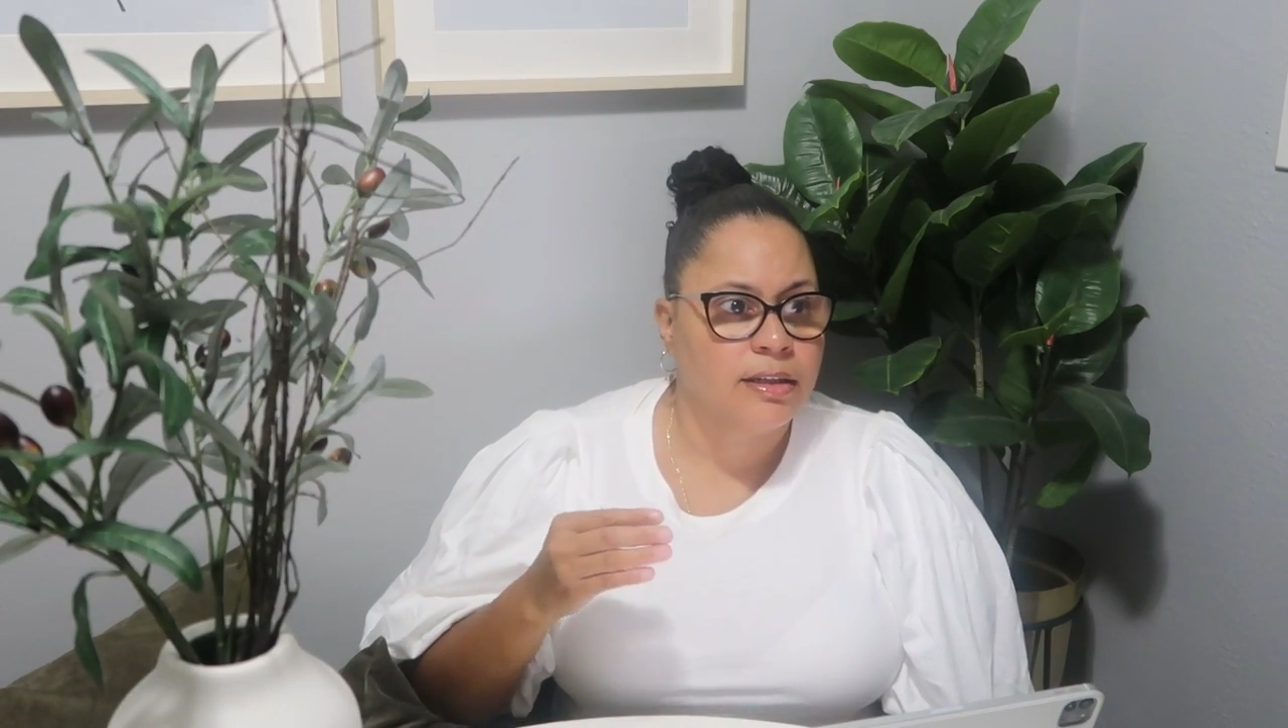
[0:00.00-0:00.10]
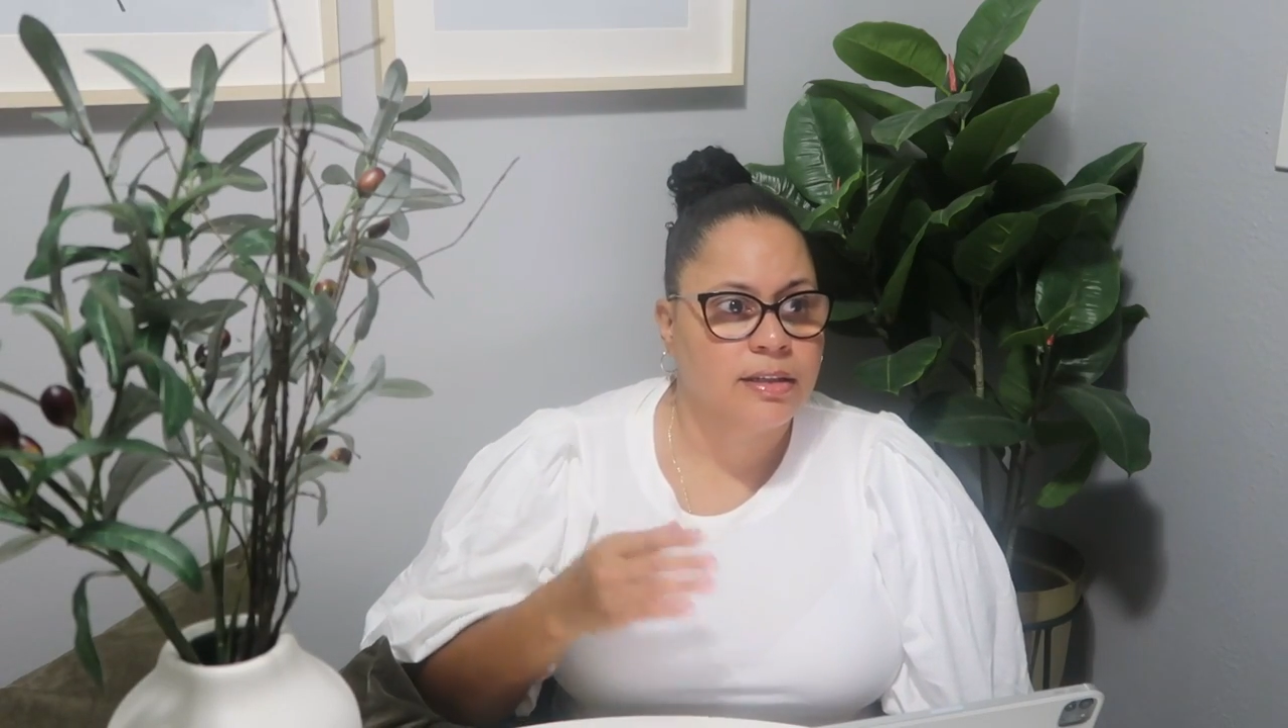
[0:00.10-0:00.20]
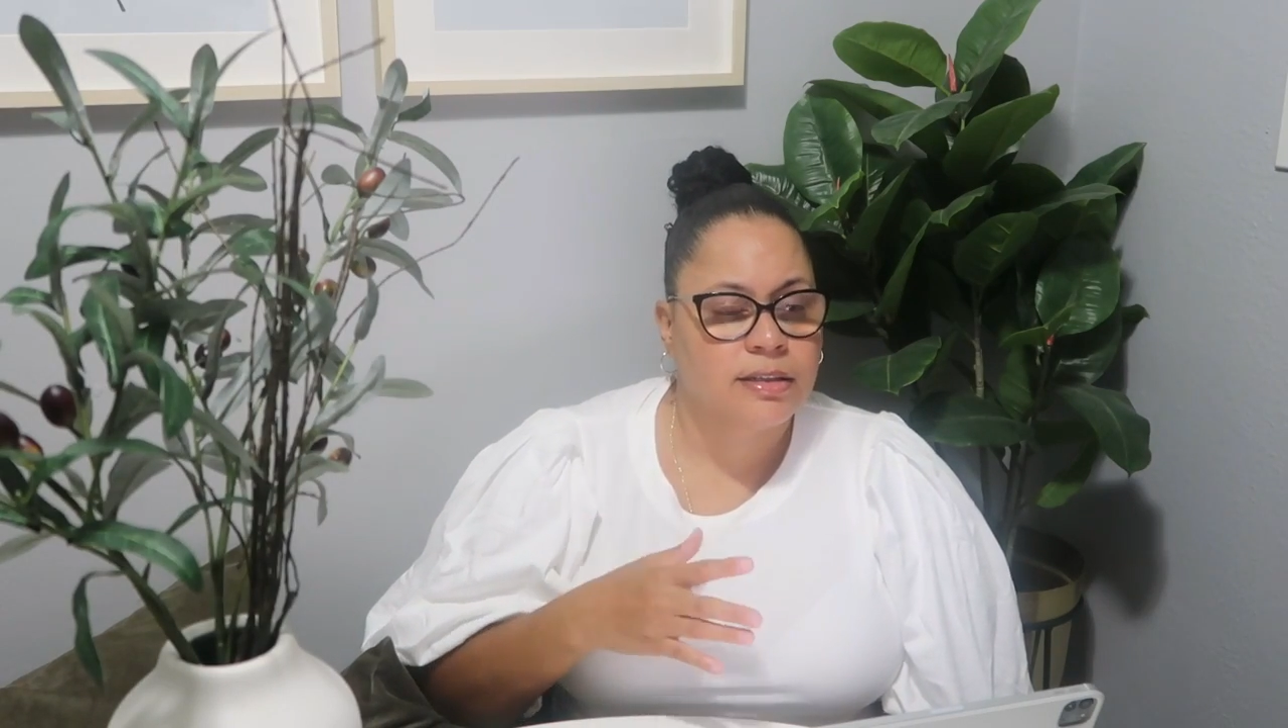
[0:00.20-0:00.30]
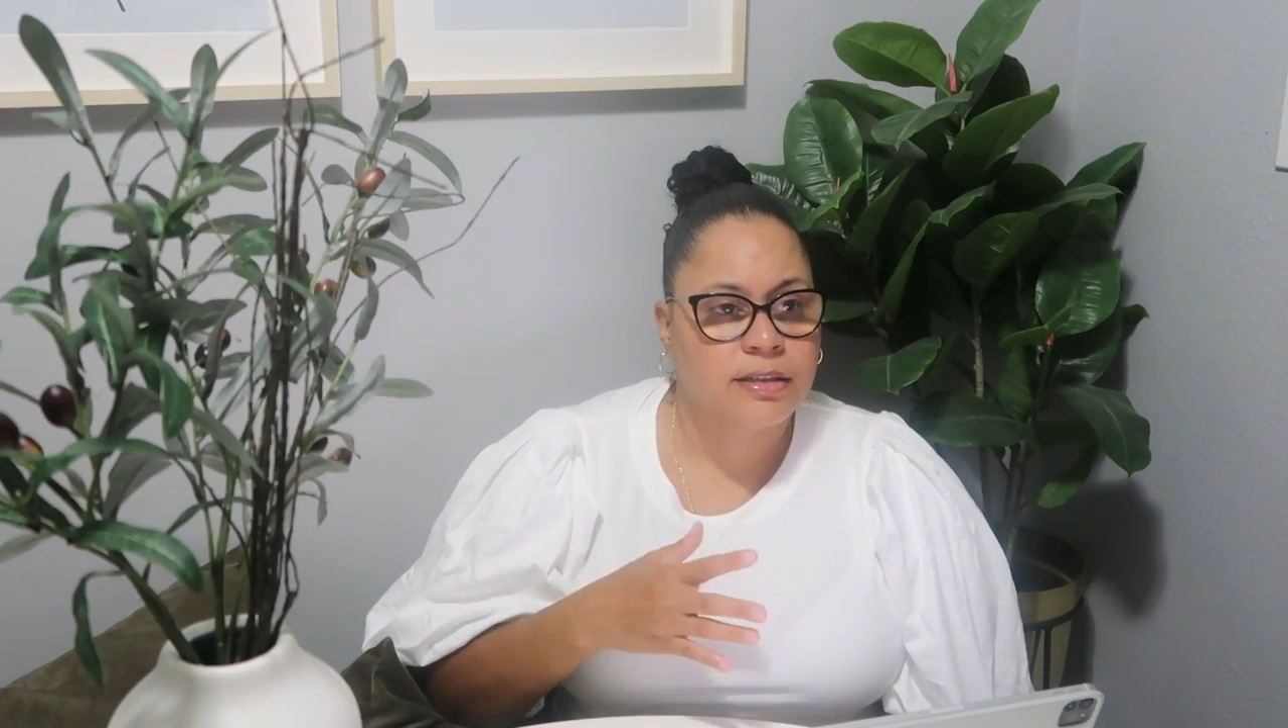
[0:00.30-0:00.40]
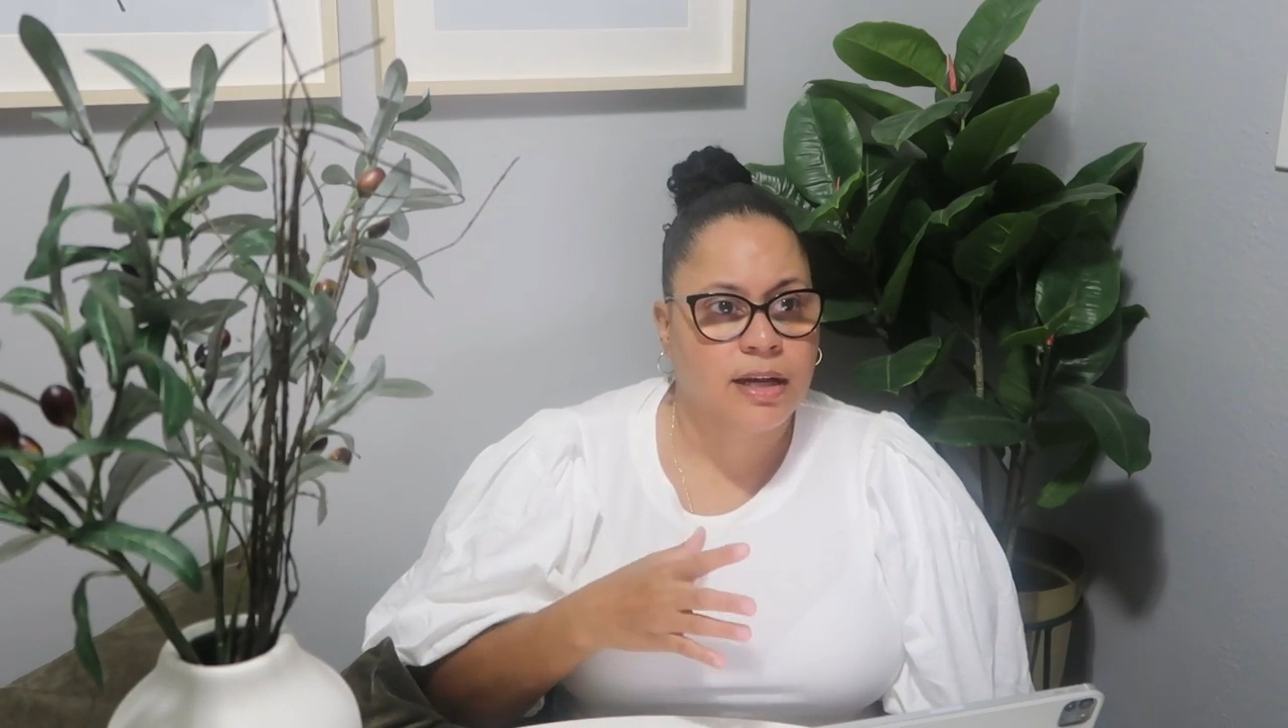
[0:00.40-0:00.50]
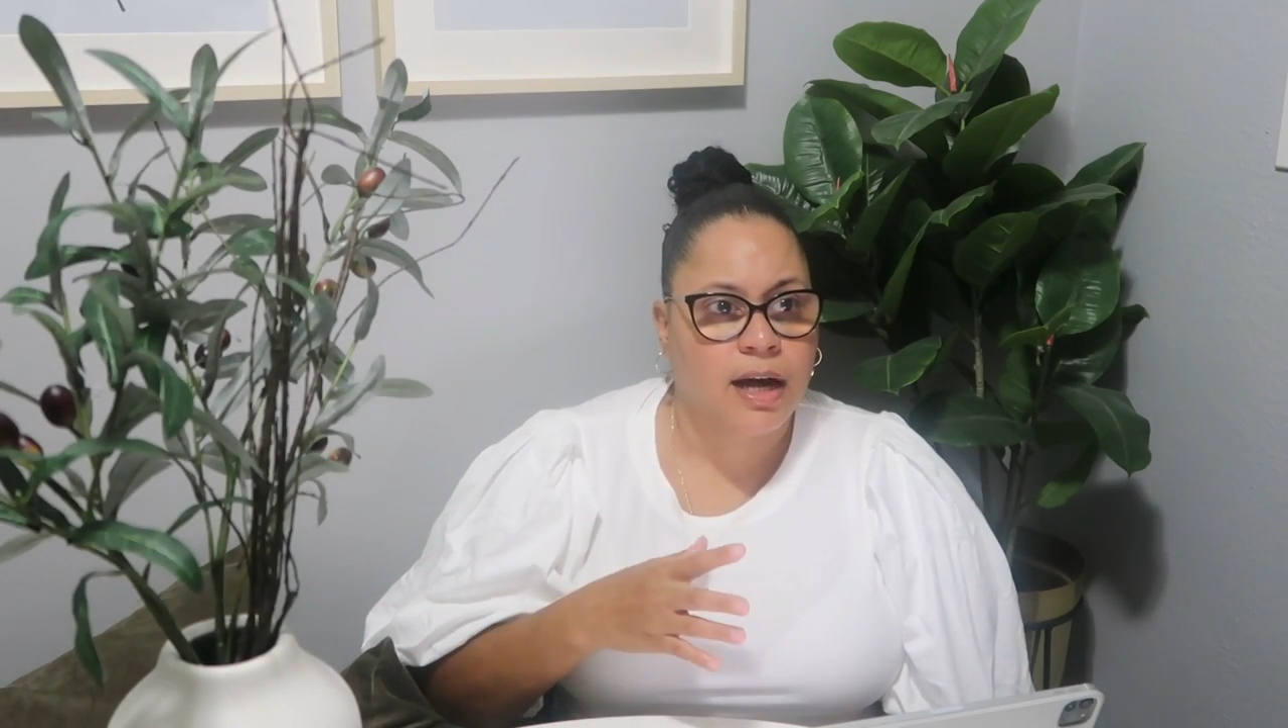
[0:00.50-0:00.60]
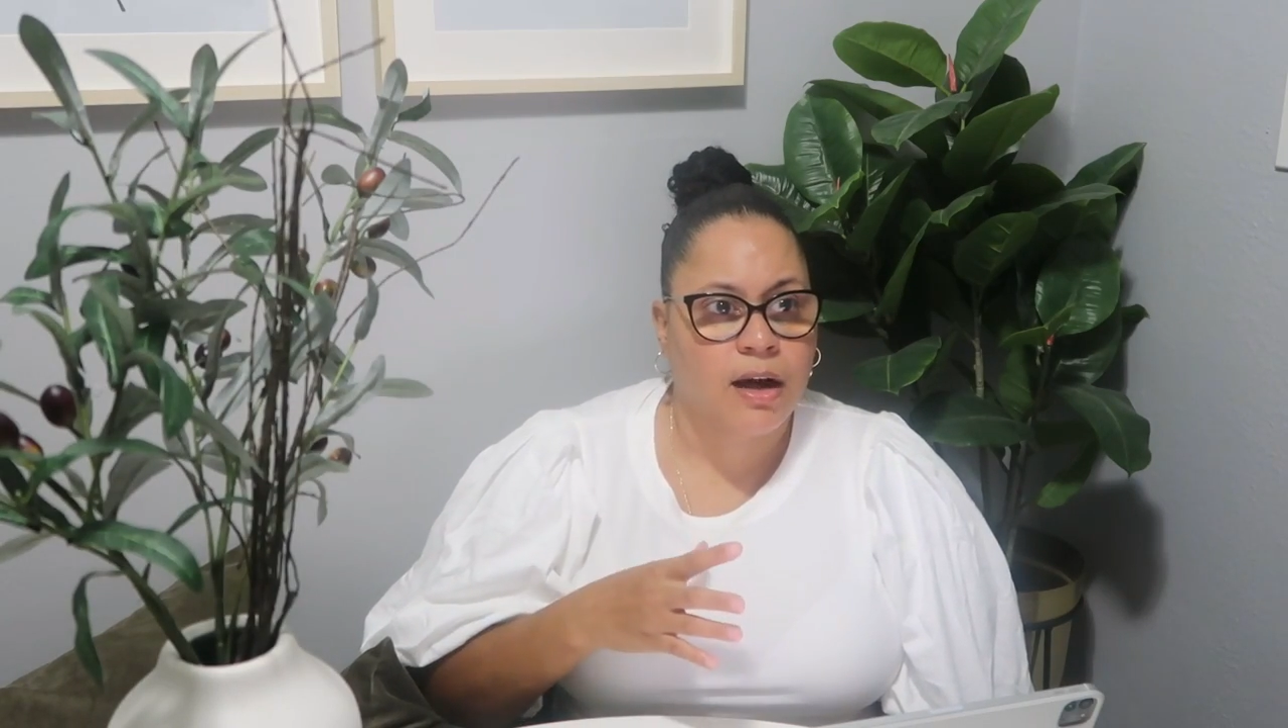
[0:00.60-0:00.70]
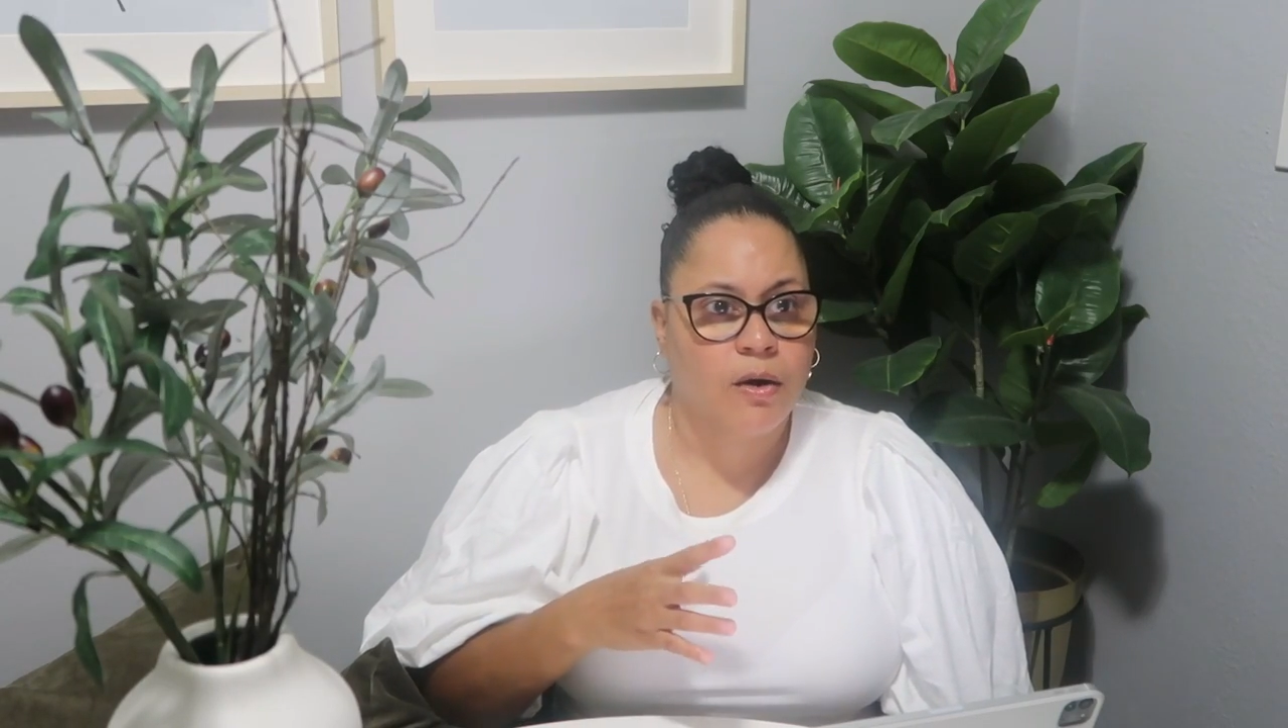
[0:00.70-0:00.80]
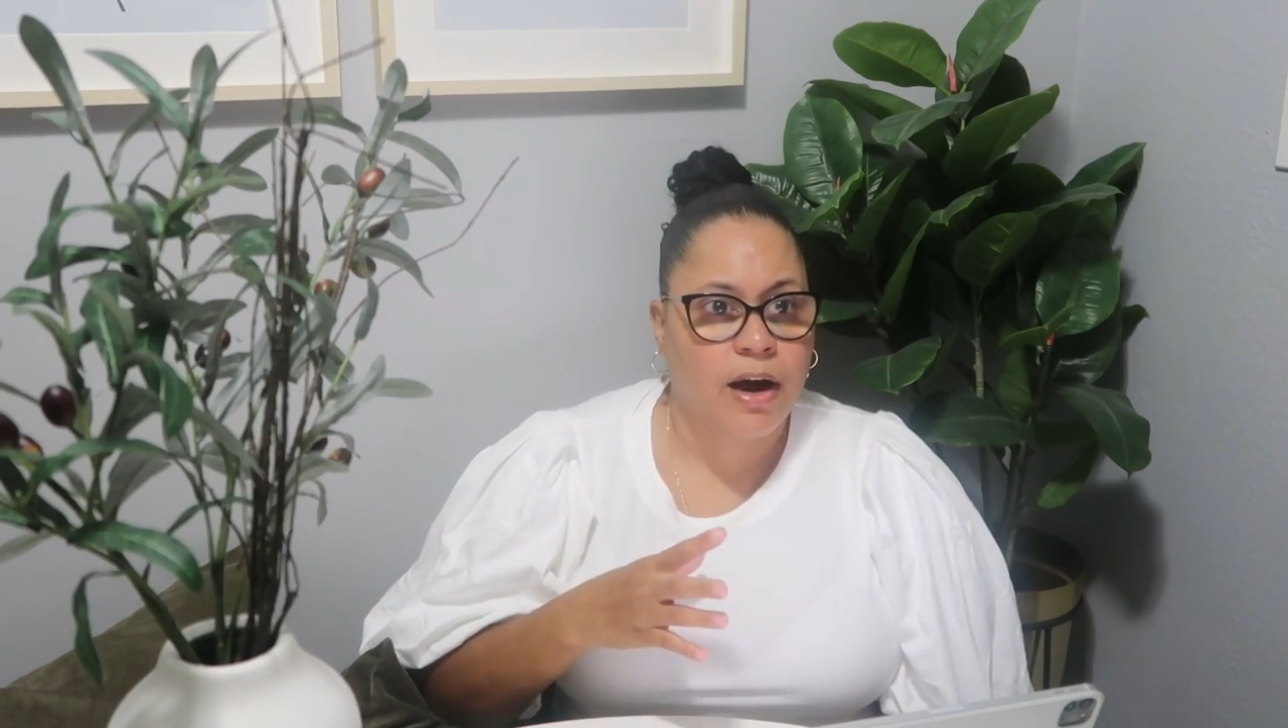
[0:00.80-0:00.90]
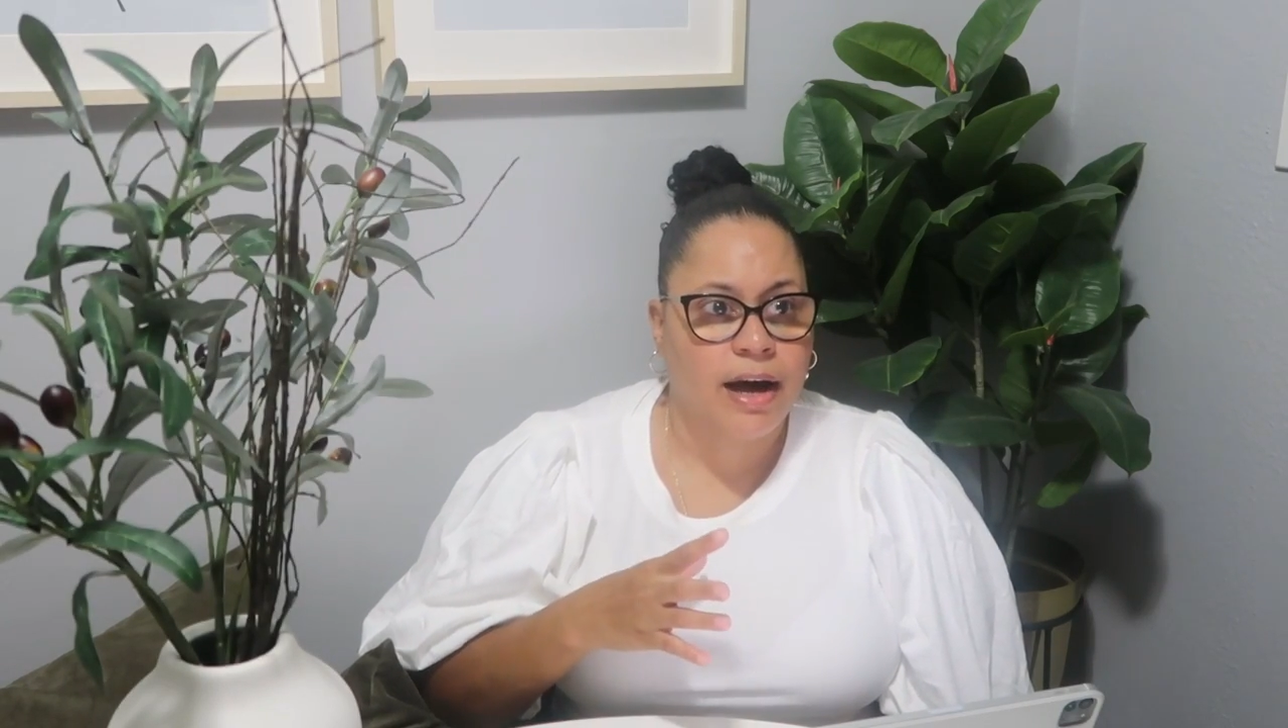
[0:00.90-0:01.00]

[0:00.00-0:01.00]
this is how